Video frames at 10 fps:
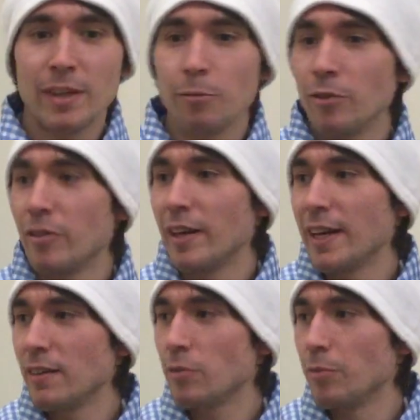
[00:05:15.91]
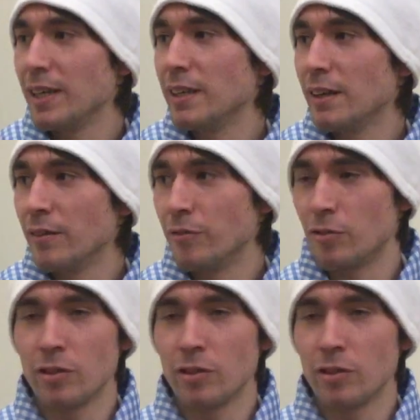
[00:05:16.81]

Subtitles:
It was a nice way of